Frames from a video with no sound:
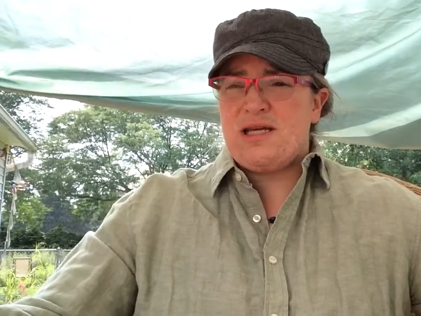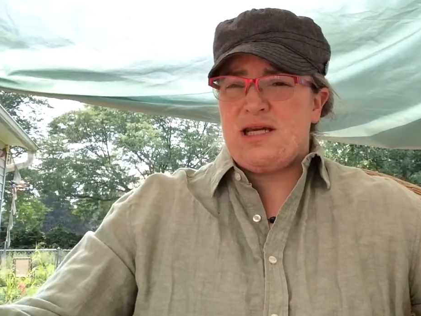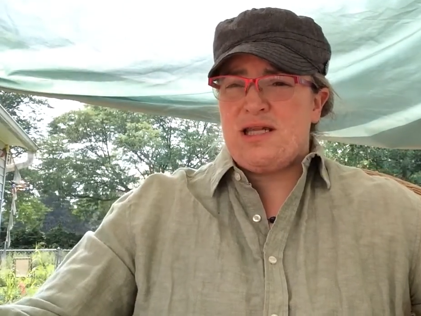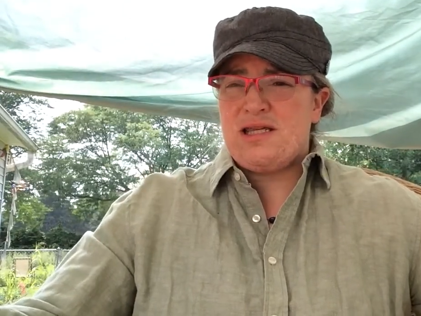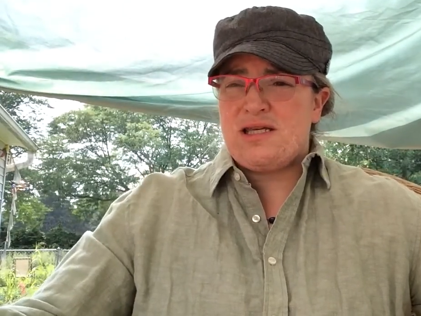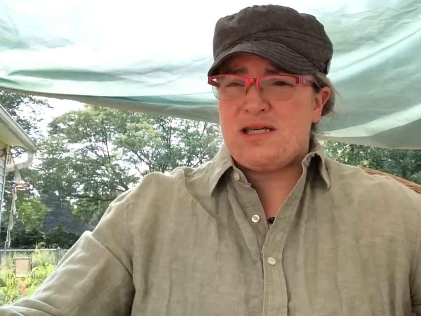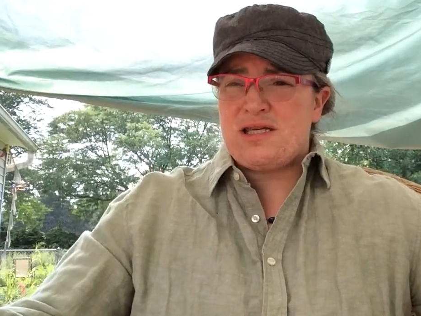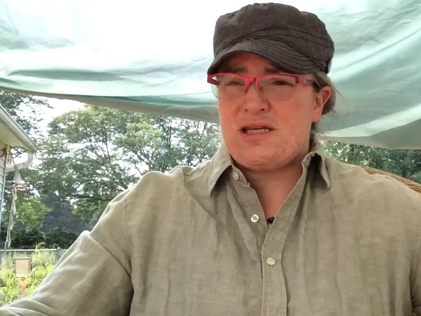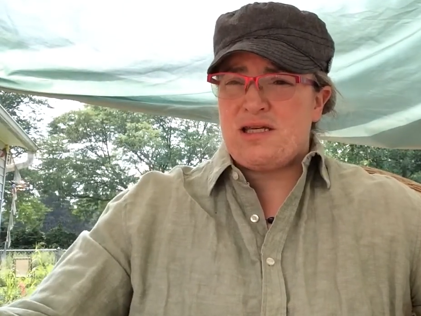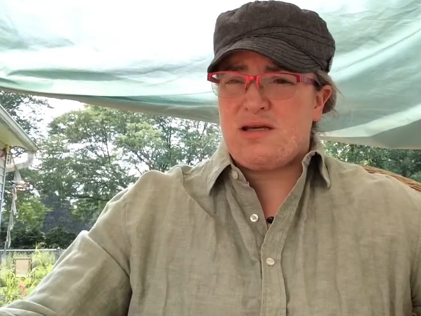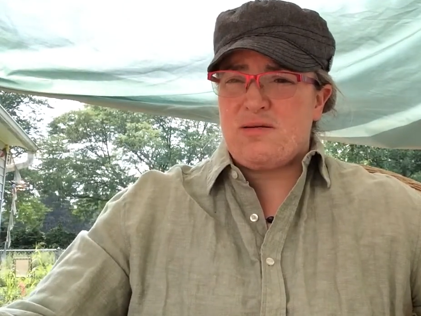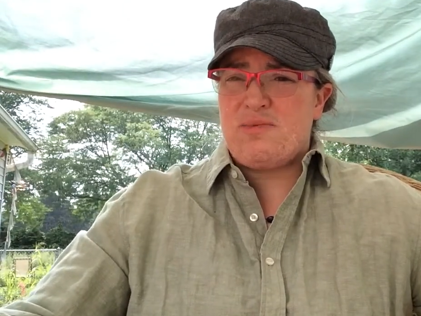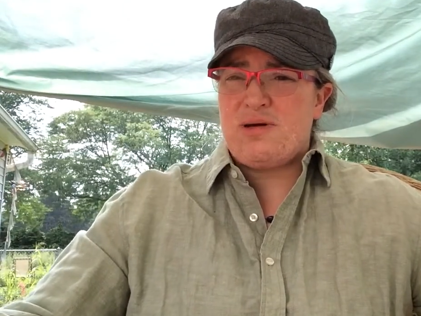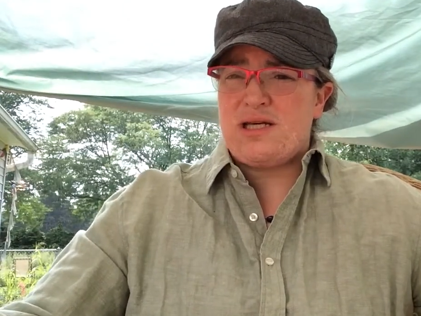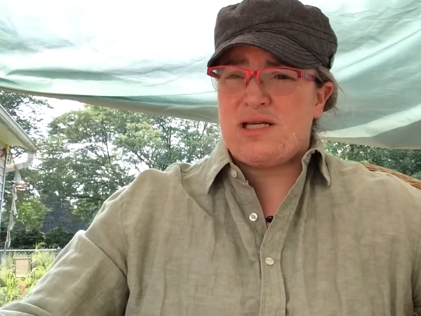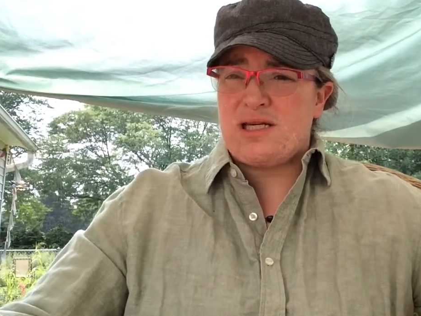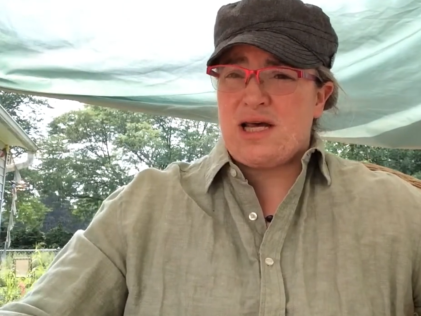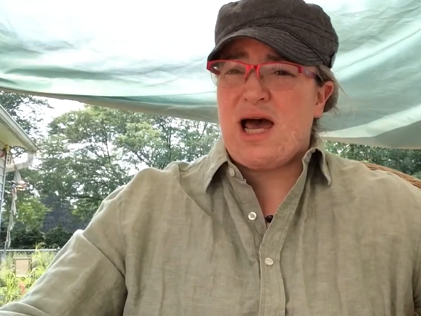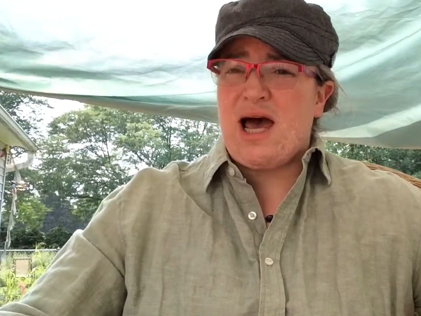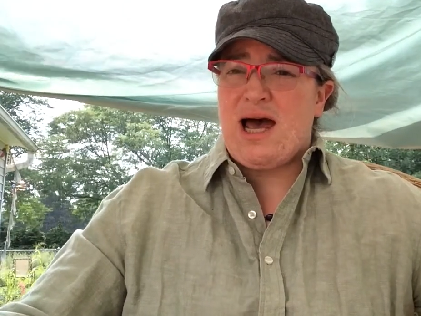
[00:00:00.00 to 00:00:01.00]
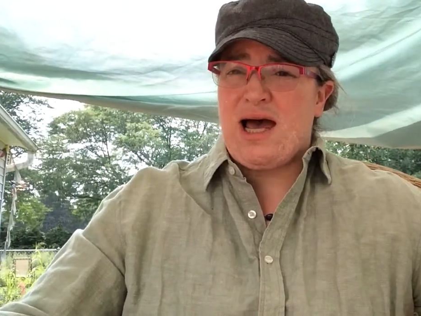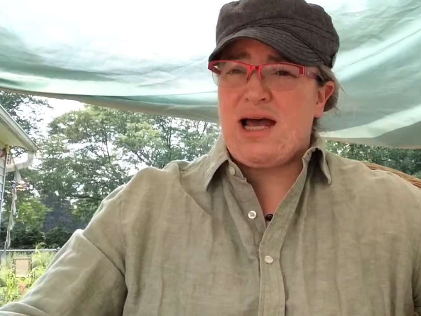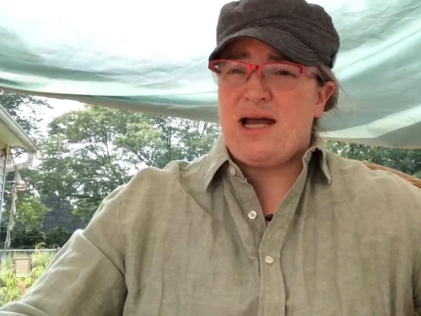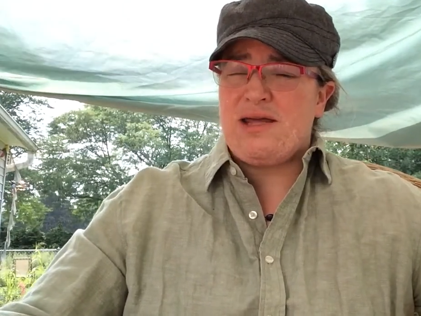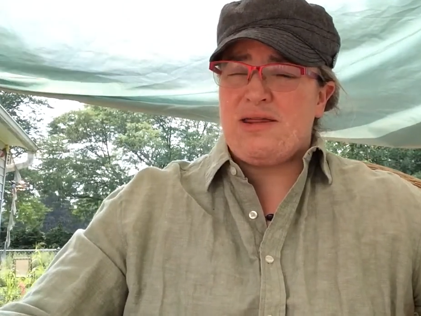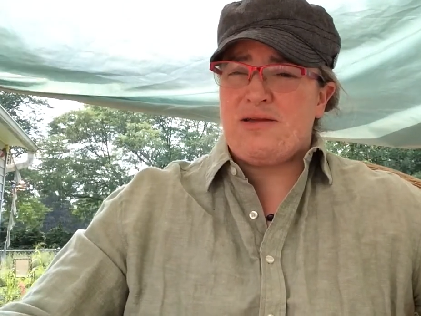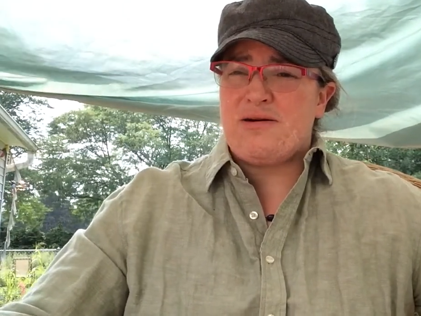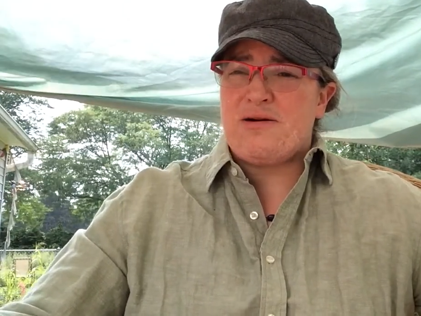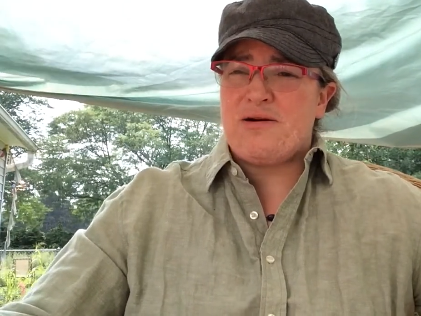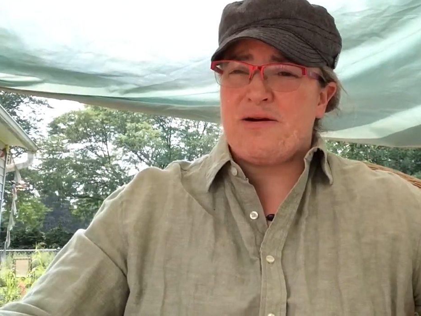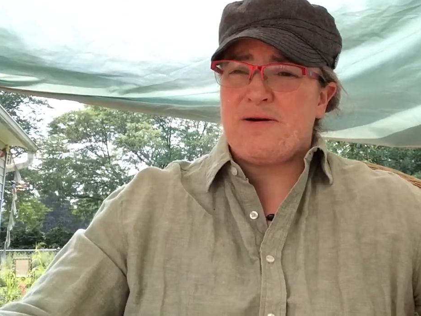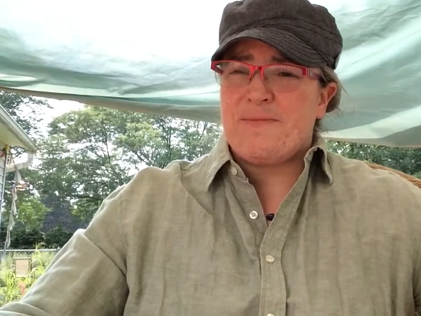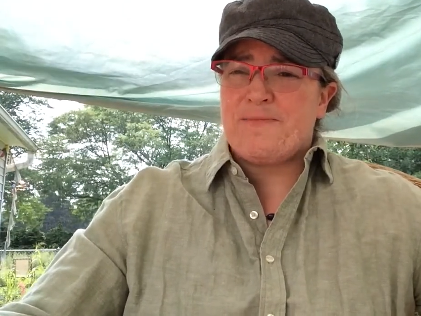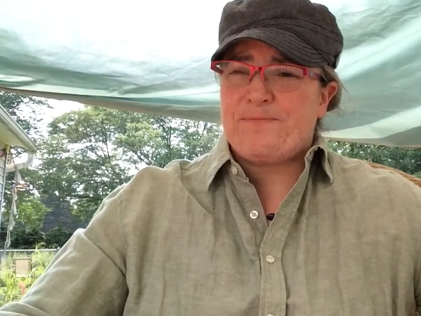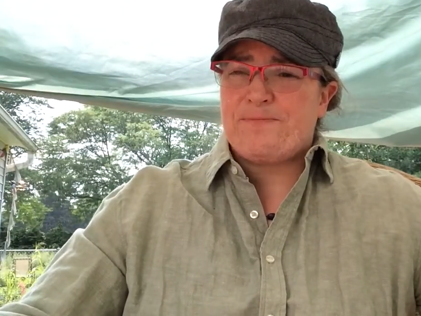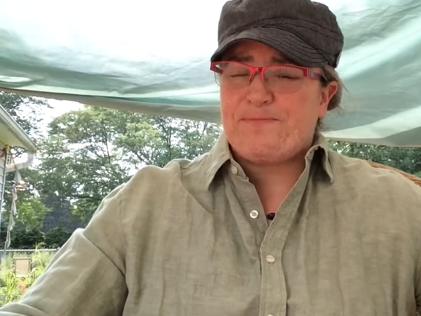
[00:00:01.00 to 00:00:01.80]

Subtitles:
in the syllabus either.